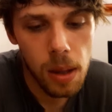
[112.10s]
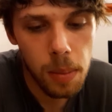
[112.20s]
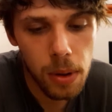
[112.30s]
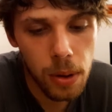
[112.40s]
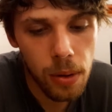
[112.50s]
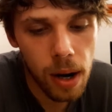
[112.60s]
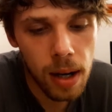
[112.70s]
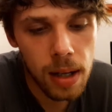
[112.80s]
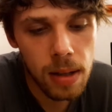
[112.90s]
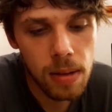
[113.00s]
but your
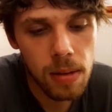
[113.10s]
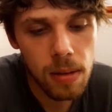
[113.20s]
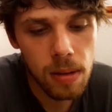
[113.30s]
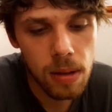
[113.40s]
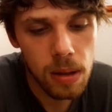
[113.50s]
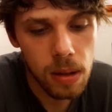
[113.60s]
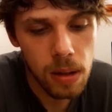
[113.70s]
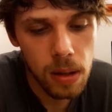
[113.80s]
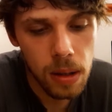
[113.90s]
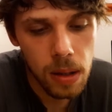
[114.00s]
eyes.
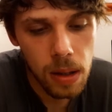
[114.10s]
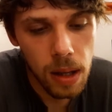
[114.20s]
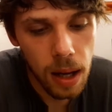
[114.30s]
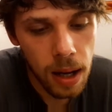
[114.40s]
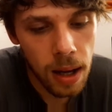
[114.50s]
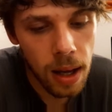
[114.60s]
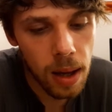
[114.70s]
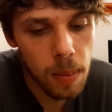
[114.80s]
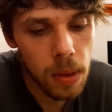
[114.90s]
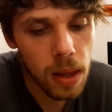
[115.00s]
I
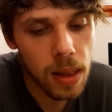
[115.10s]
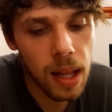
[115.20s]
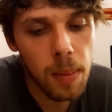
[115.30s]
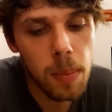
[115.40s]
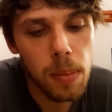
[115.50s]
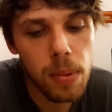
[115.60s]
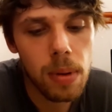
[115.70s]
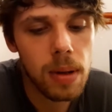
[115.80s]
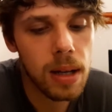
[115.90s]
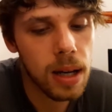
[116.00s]
am the lamp
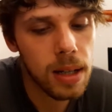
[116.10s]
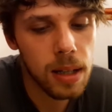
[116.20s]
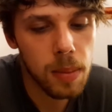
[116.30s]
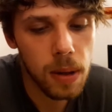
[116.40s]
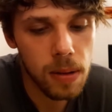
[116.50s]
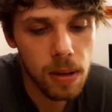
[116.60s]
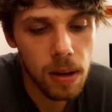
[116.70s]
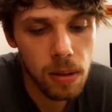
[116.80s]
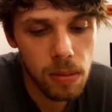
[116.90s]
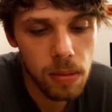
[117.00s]
guiding
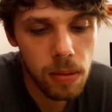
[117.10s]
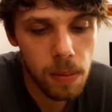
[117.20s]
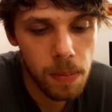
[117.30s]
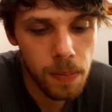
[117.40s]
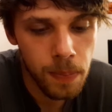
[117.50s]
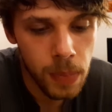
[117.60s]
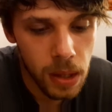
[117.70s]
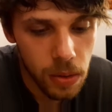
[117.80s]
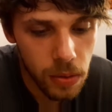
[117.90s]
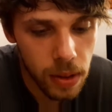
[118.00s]
myself,
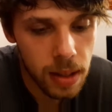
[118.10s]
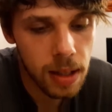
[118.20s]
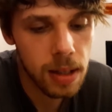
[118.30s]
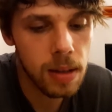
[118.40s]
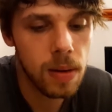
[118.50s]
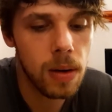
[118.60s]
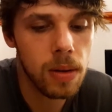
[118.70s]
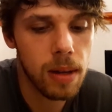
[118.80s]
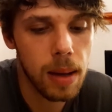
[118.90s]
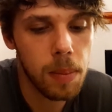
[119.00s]
finger
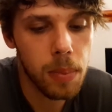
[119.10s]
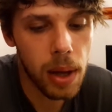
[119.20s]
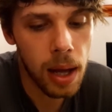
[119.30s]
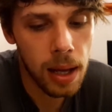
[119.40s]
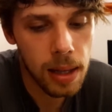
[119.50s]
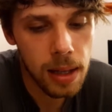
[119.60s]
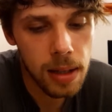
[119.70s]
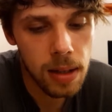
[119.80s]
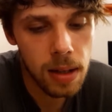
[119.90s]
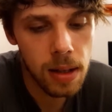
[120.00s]
on damp
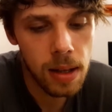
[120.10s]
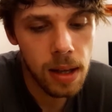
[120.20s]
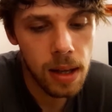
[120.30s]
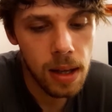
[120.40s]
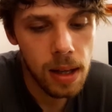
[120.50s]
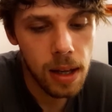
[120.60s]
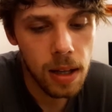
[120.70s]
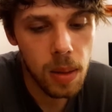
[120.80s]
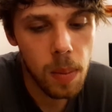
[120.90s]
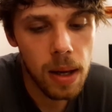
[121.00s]
eyelid,
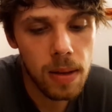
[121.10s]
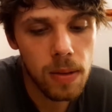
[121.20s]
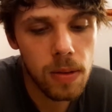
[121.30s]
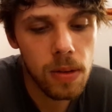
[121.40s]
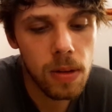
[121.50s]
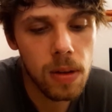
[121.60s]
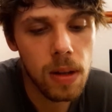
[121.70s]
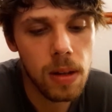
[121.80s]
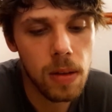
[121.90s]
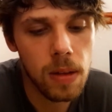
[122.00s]
in the midst.
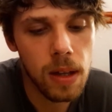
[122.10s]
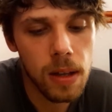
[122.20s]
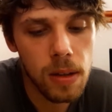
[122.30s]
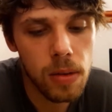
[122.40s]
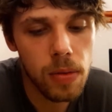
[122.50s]
The tears